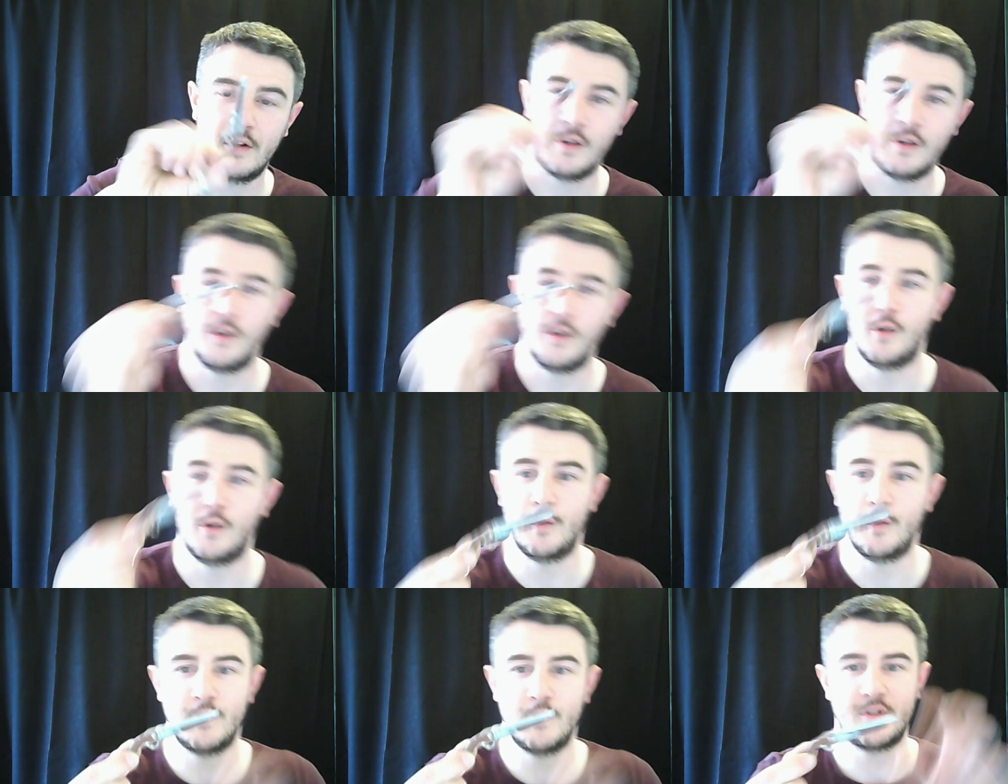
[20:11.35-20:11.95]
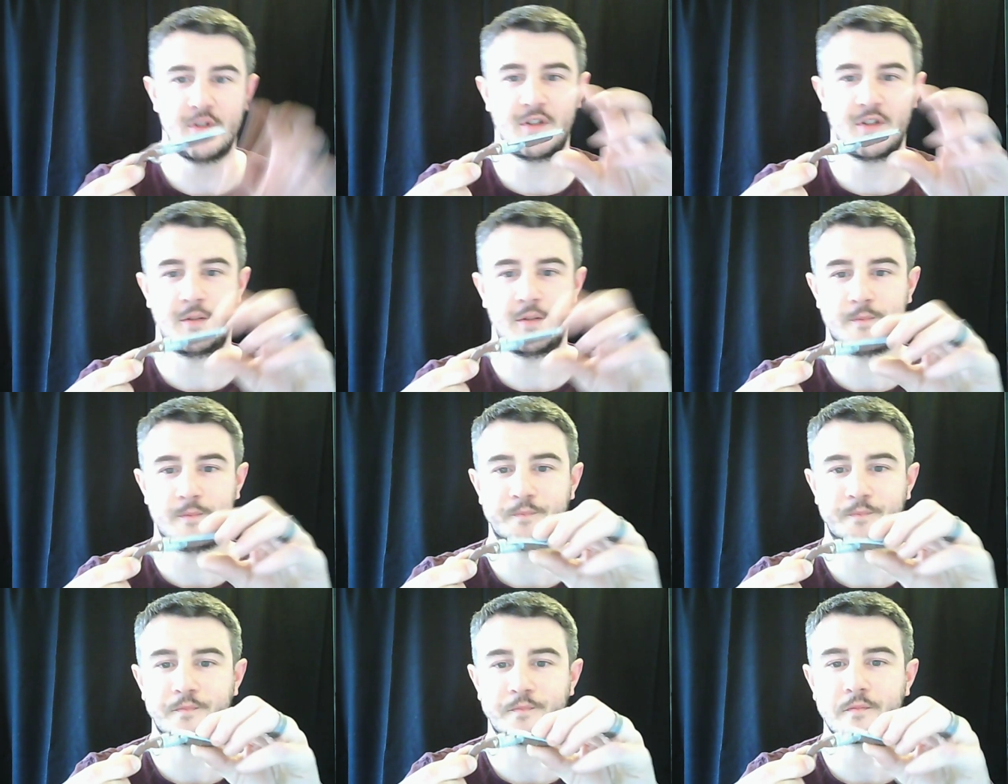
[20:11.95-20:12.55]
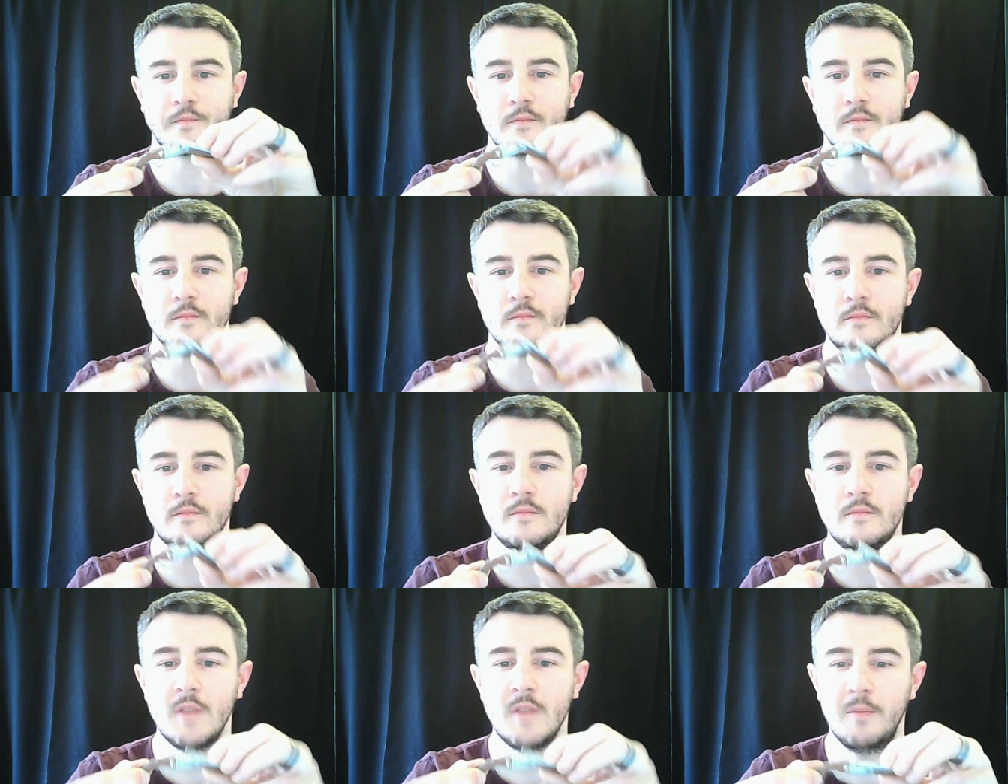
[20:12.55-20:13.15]
used
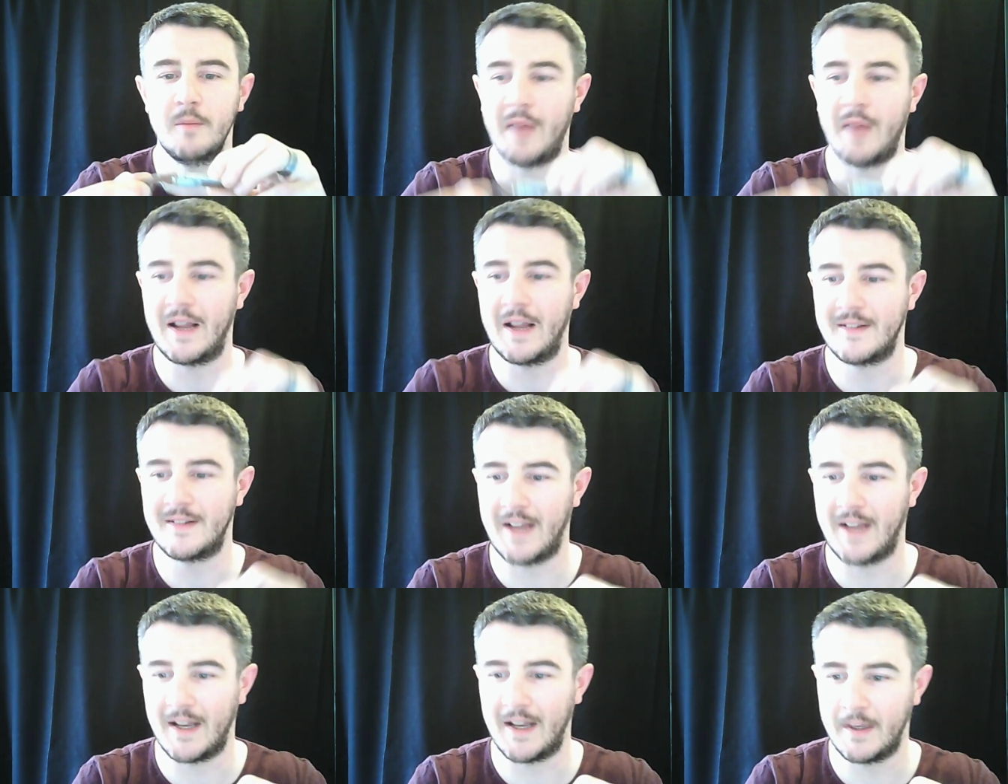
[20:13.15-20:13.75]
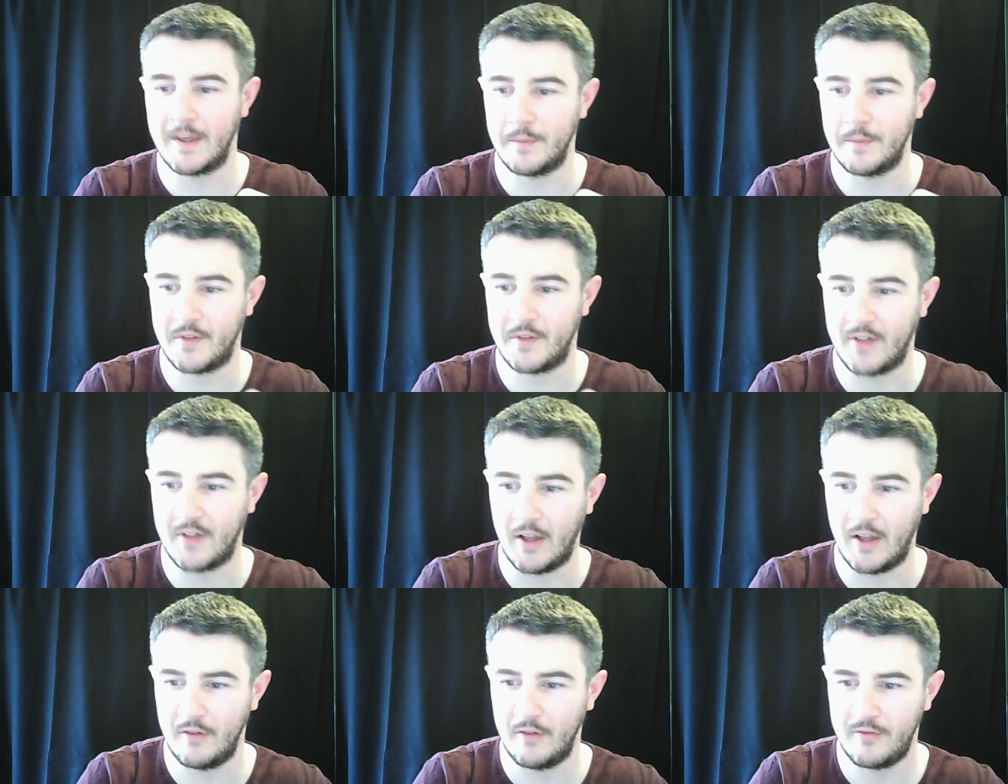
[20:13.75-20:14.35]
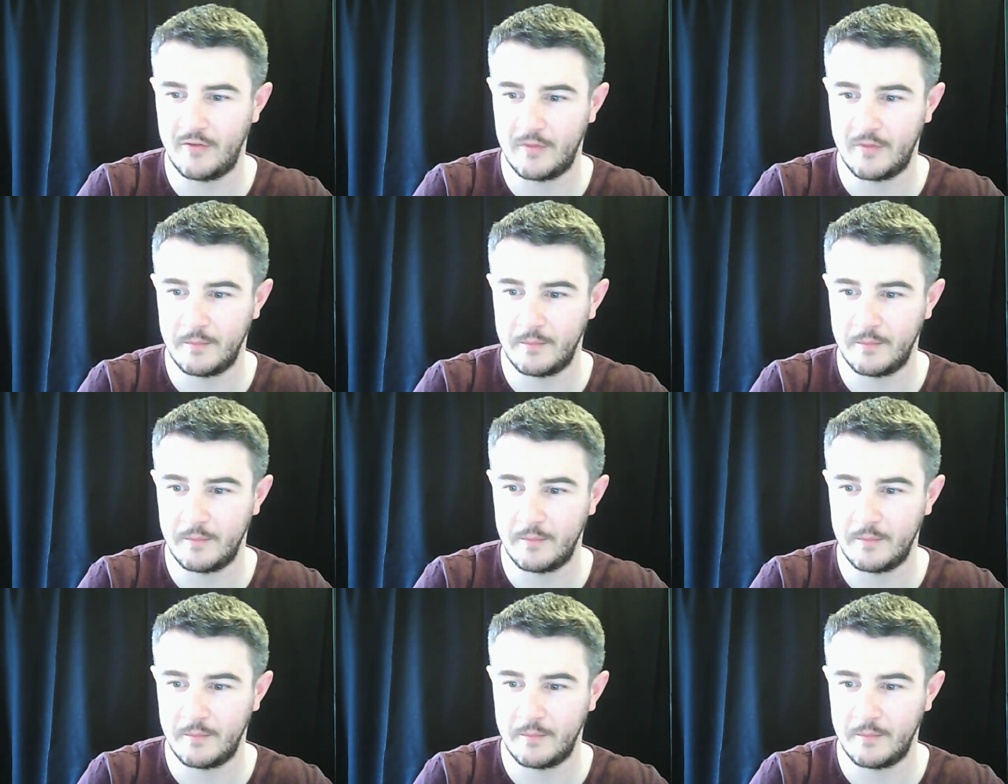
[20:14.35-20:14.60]
by Dan himself.